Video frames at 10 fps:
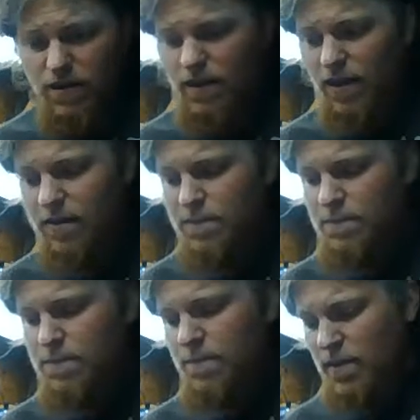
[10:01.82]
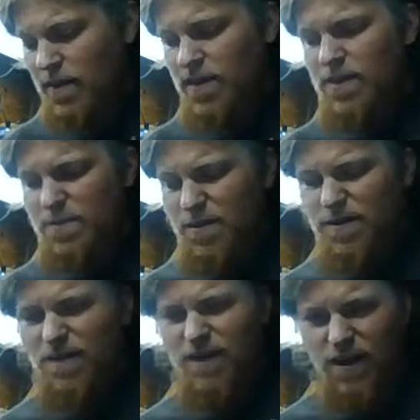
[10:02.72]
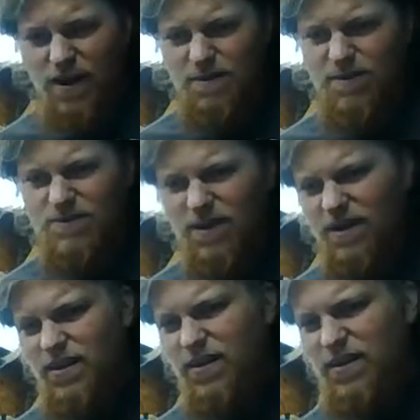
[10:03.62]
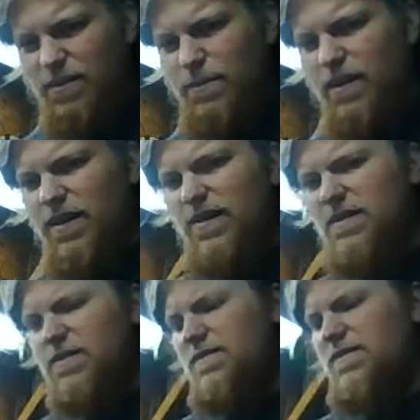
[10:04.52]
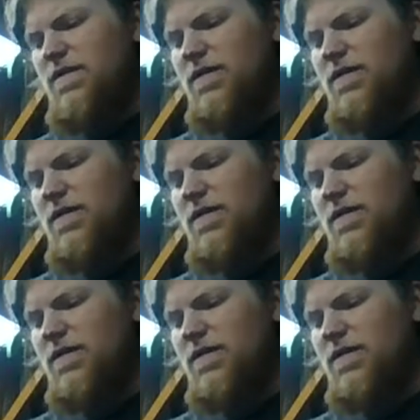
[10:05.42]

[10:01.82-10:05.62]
Okay, yeah, the American economy's failing a little bit, and